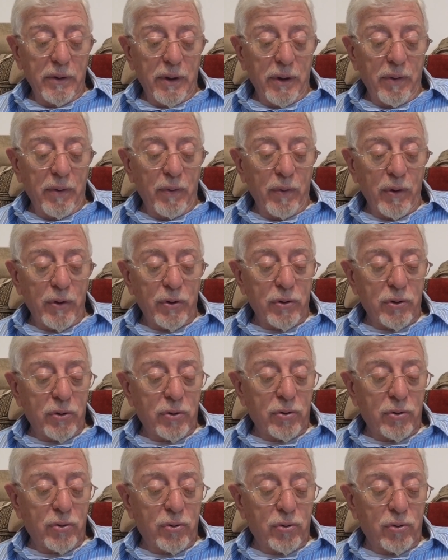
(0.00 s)
He was
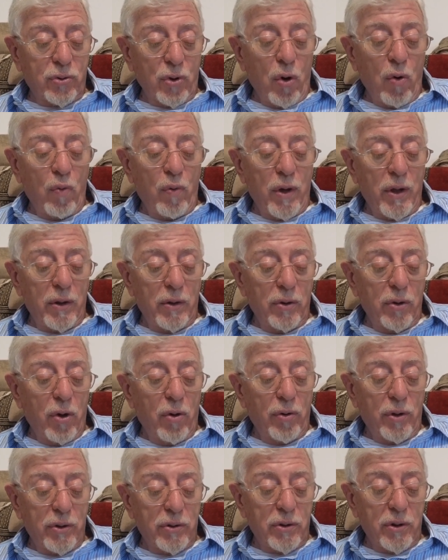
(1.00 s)
so well
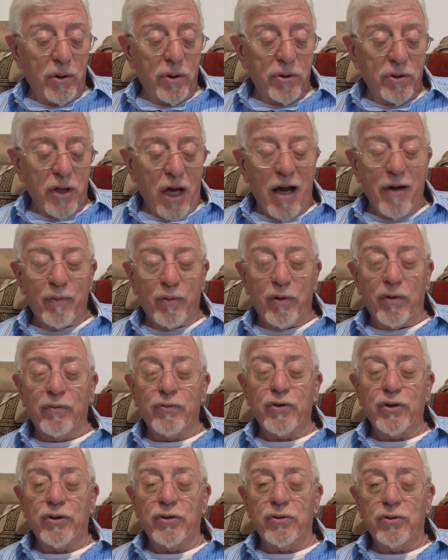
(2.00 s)
known as a disciple
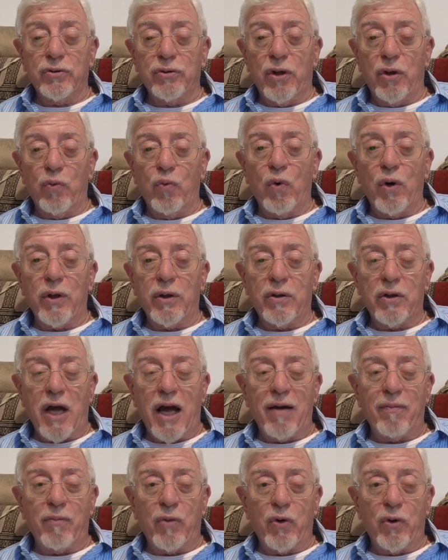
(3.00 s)
of Jesus that one
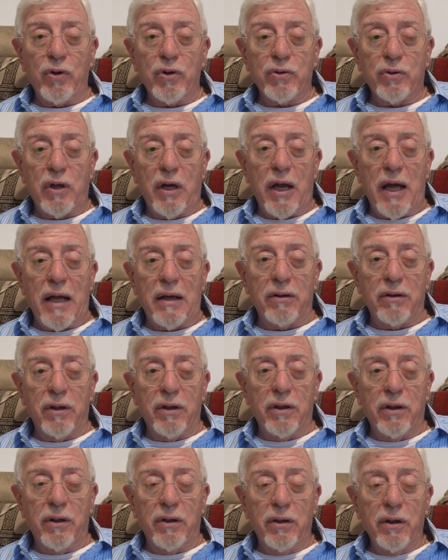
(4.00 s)
time when he's
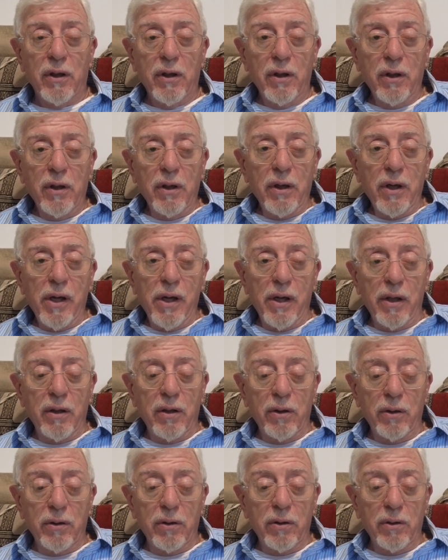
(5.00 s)
landed
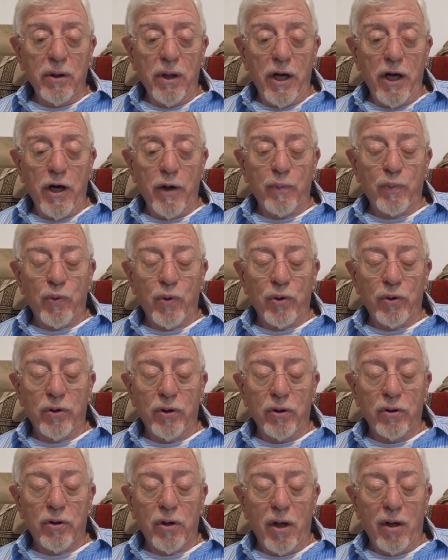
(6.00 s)
in the airport
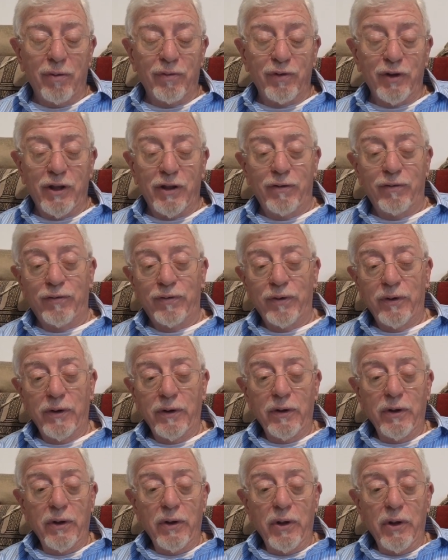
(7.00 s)
in Tel Aviv,
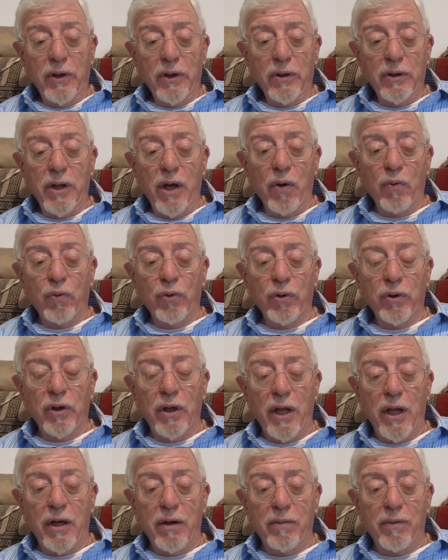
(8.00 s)
they wouldn't
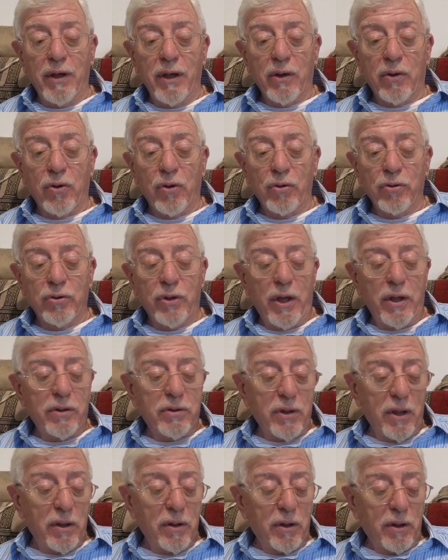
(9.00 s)
let him in because they
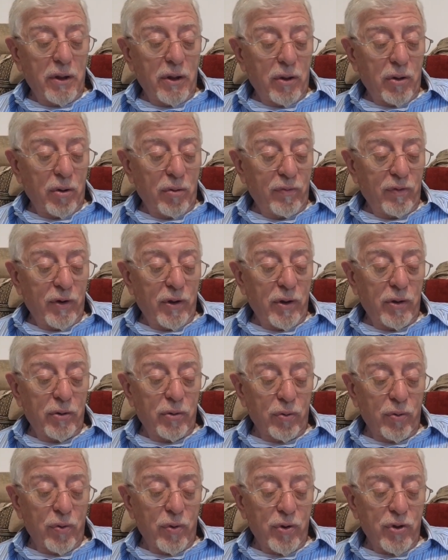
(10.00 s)
said that he converted
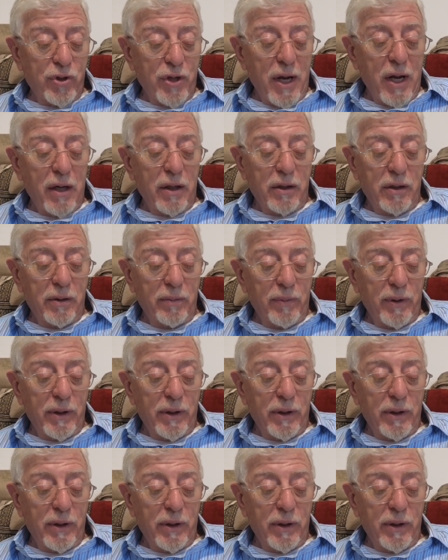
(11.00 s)
to Christianity.